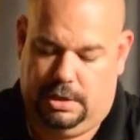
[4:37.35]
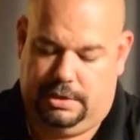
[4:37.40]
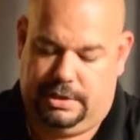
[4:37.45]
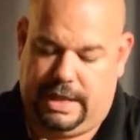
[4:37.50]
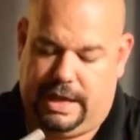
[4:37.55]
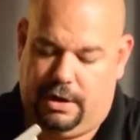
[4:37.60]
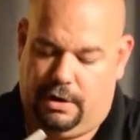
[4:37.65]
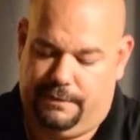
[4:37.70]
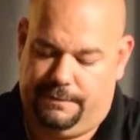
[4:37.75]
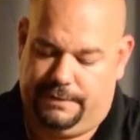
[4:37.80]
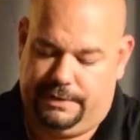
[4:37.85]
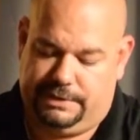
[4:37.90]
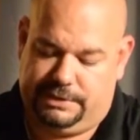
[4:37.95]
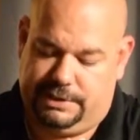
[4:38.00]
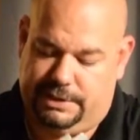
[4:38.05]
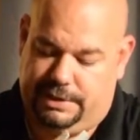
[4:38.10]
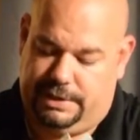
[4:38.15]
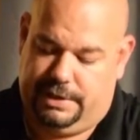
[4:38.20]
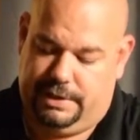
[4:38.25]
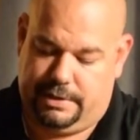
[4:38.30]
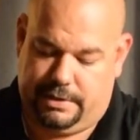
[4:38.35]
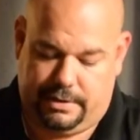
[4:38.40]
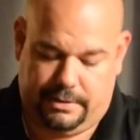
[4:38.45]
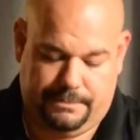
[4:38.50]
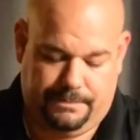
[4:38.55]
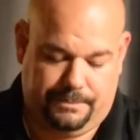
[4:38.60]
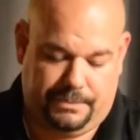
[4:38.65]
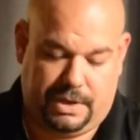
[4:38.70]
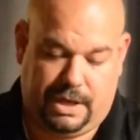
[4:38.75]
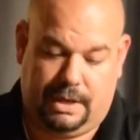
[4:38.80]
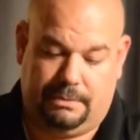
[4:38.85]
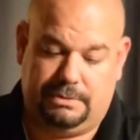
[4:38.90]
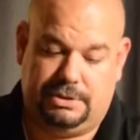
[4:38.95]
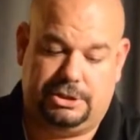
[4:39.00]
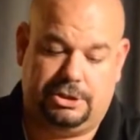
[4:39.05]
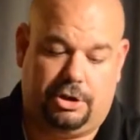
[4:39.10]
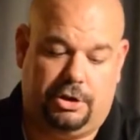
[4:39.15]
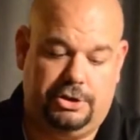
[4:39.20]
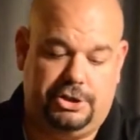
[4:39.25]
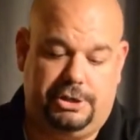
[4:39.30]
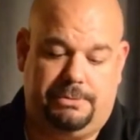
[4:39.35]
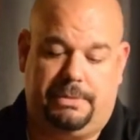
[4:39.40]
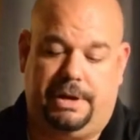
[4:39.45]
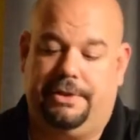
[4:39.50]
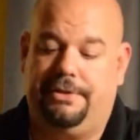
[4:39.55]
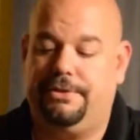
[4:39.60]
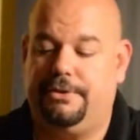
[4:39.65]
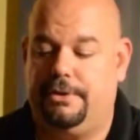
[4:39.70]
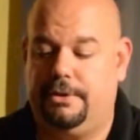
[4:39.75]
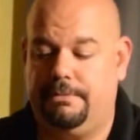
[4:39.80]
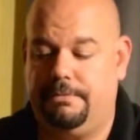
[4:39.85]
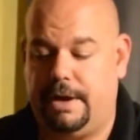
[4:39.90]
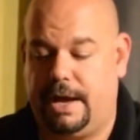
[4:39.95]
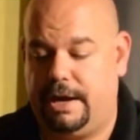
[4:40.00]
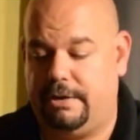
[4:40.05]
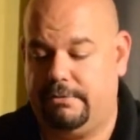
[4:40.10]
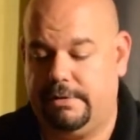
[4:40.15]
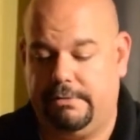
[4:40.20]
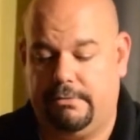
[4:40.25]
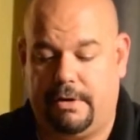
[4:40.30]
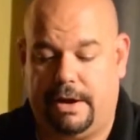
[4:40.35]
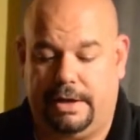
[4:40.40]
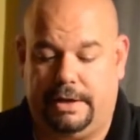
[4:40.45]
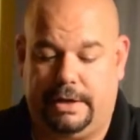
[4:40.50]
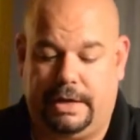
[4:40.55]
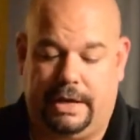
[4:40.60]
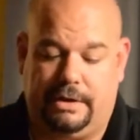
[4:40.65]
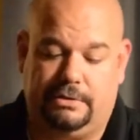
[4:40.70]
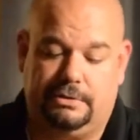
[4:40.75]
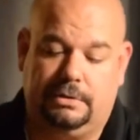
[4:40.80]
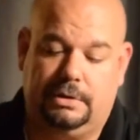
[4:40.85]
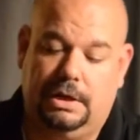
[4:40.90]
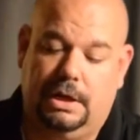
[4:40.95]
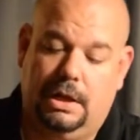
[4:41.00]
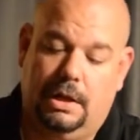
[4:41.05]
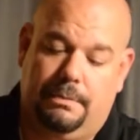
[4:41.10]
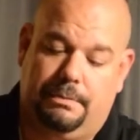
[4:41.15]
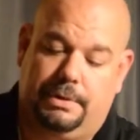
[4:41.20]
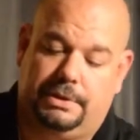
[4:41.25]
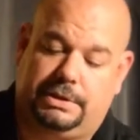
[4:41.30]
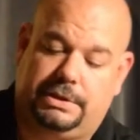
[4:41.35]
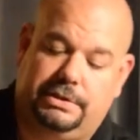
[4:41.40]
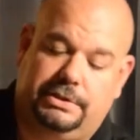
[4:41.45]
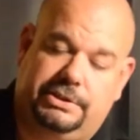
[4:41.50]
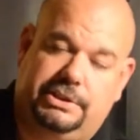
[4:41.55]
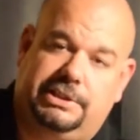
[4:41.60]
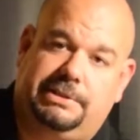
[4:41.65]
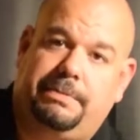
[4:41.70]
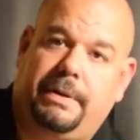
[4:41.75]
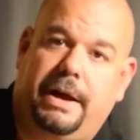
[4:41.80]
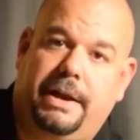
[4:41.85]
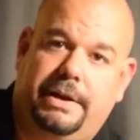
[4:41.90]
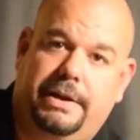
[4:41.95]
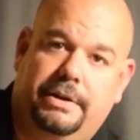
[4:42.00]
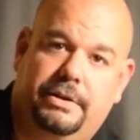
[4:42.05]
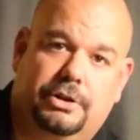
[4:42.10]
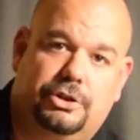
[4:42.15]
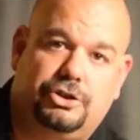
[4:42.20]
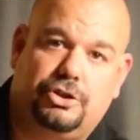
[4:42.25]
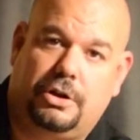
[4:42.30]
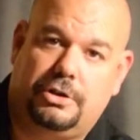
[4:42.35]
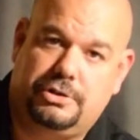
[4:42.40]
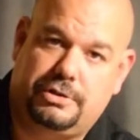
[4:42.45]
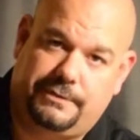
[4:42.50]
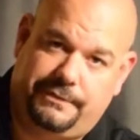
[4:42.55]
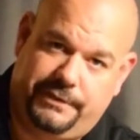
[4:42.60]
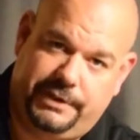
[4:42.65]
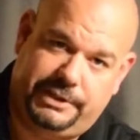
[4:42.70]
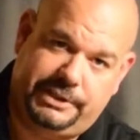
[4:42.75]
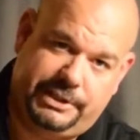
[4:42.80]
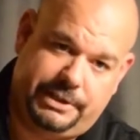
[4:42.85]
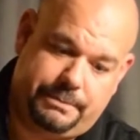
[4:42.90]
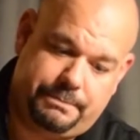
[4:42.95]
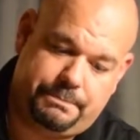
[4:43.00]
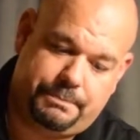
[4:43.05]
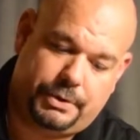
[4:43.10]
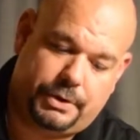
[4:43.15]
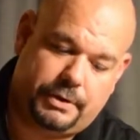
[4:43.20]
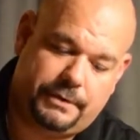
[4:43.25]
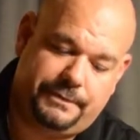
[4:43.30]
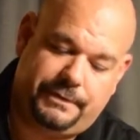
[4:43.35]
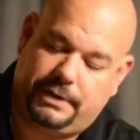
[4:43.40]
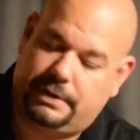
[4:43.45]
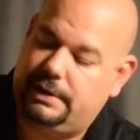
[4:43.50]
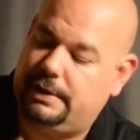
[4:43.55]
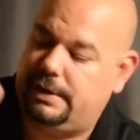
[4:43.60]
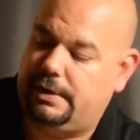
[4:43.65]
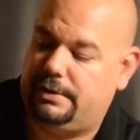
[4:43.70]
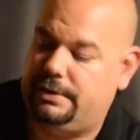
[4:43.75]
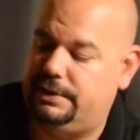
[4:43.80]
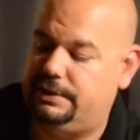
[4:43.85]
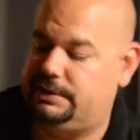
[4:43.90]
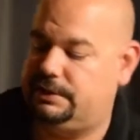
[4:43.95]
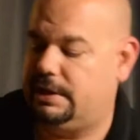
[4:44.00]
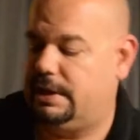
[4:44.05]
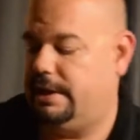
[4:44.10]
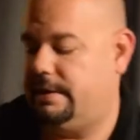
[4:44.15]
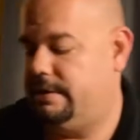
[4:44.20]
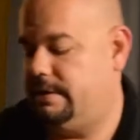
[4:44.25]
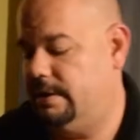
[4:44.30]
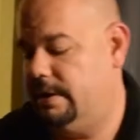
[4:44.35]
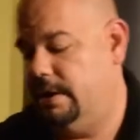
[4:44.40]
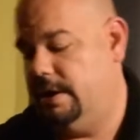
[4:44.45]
That all fits in here. I'm charging my 3rd battery right now, but there's a spot here the charger fits in perfectly on this side.